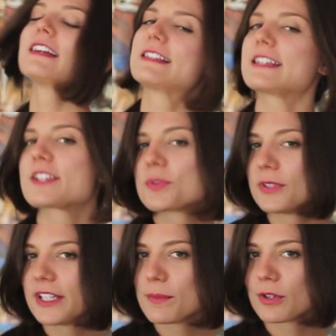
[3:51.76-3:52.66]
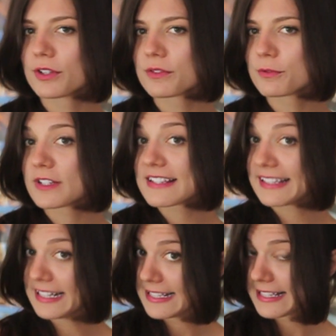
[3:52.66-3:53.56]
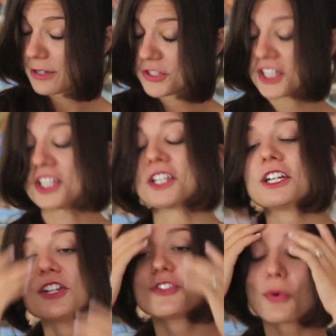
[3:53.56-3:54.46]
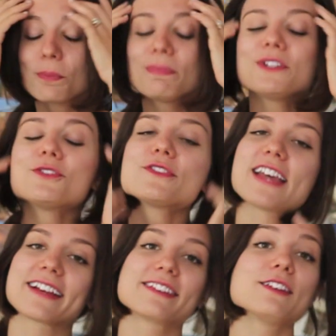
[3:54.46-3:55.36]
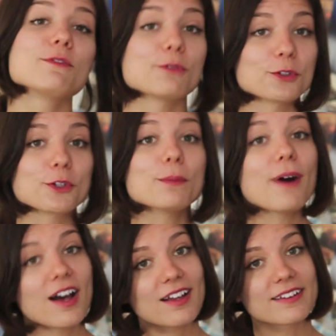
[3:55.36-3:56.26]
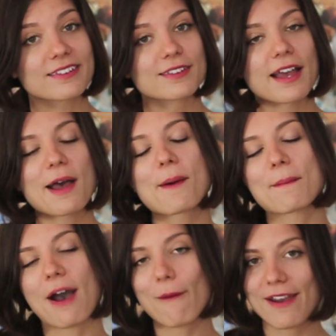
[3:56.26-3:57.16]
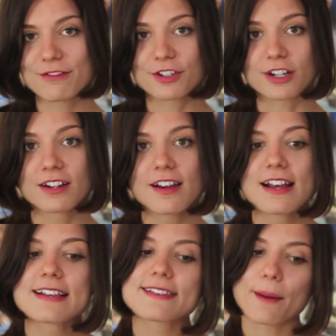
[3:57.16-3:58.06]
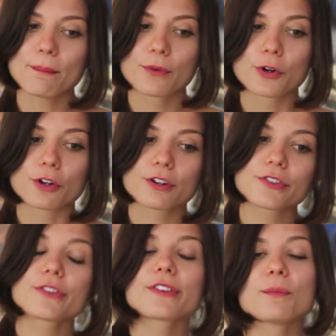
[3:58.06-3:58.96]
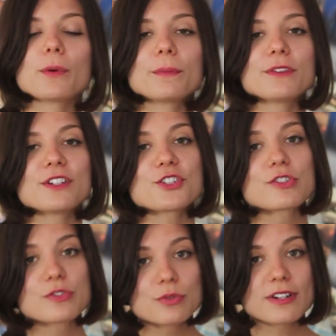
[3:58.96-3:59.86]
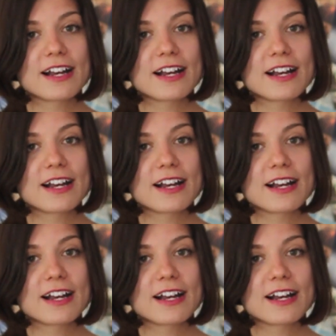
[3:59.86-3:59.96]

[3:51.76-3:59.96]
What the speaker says: This is really important for us ladies out there. Don't be too sexy for your bahas. However, some girls or some women, they just do